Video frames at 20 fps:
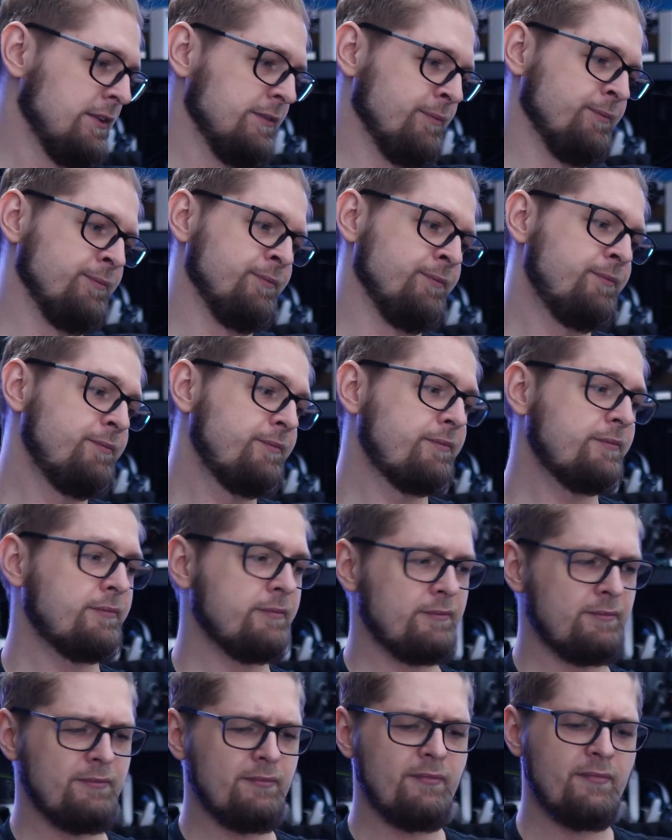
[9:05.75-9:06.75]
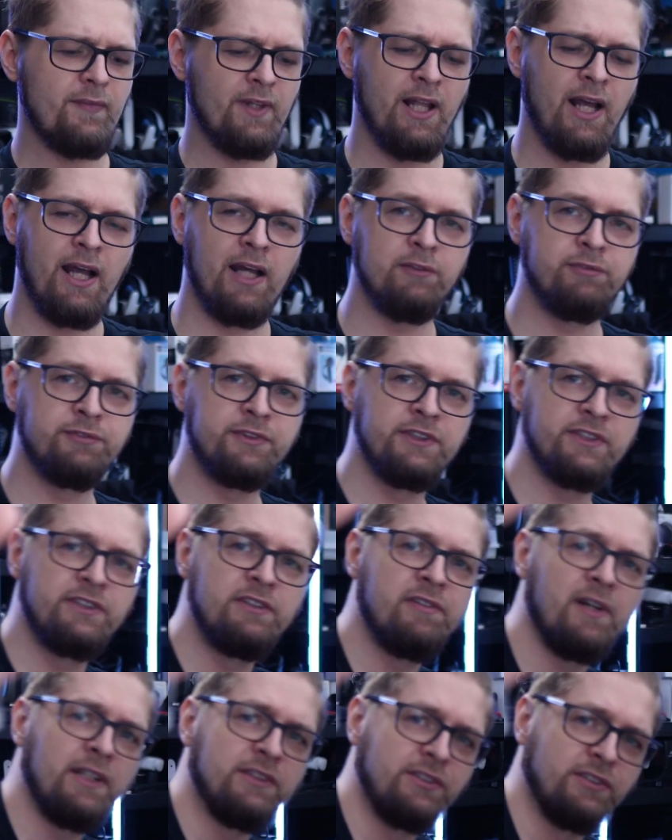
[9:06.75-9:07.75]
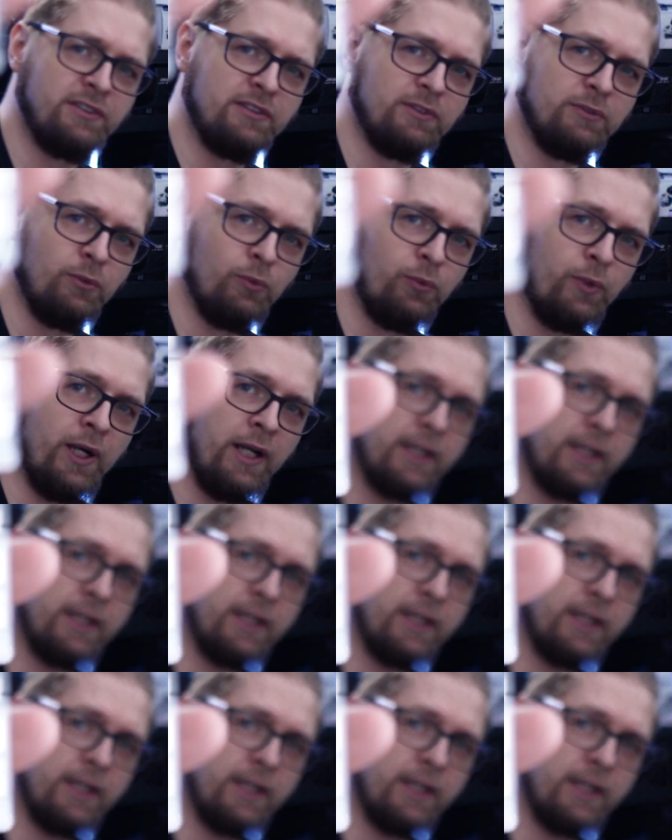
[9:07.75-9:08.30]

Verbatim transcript: I have this device where